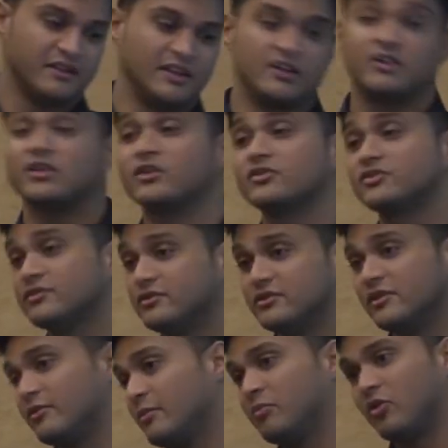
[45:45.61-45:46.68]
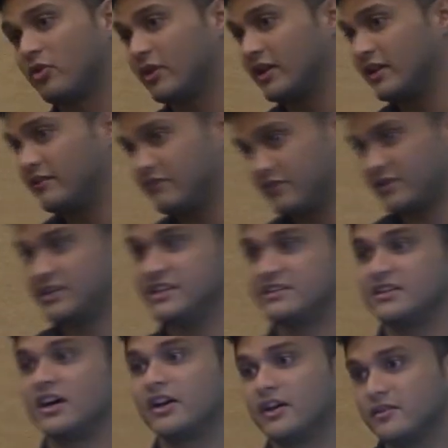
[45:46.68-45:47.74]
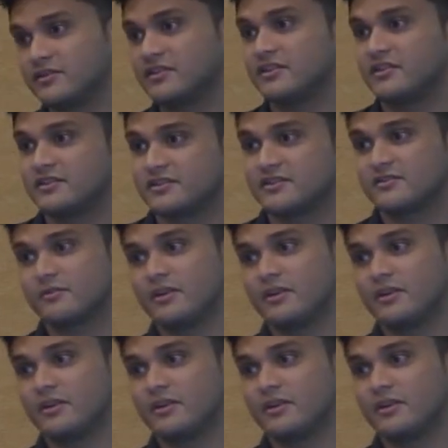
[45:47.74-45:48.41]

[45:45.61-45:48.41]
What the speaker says: then you can also do the reporting for these Nagios alerts.